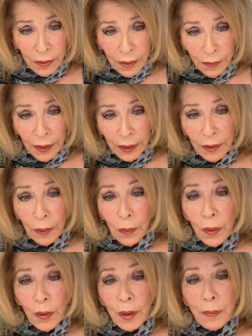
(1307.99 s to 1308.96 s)
In fact, I
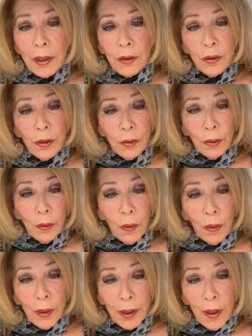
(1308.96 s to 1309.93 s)
worry about children
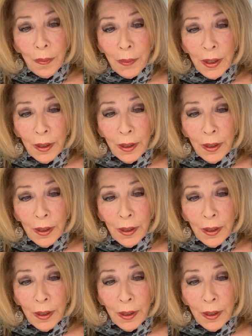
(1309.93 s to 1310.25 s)
growing up